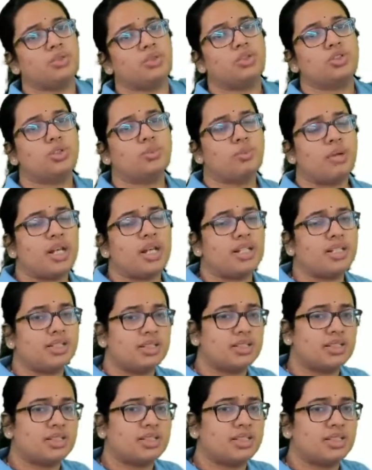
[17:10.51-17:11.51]
So
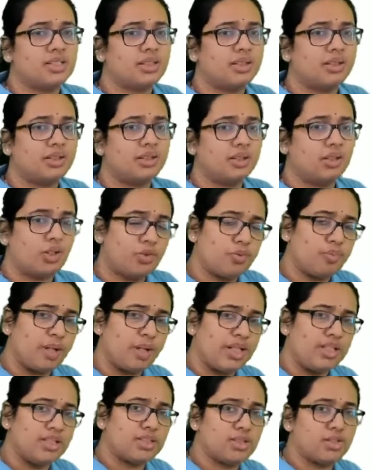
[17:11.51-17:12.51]
minus of
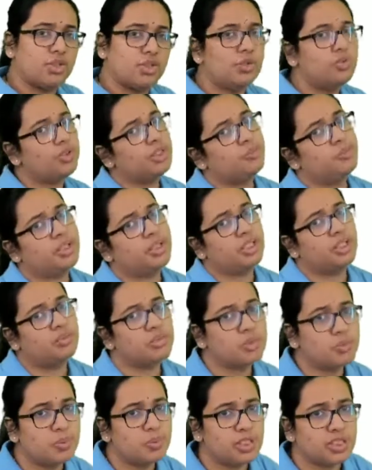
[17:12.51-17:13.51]
-2 will
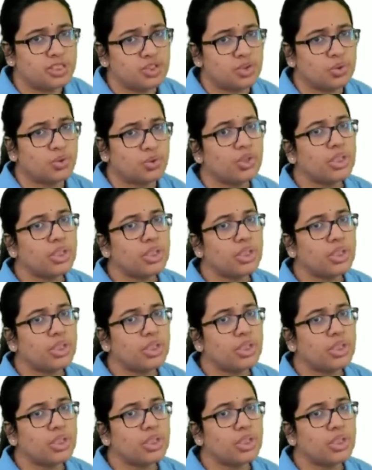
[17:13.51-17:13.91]
becomes +2.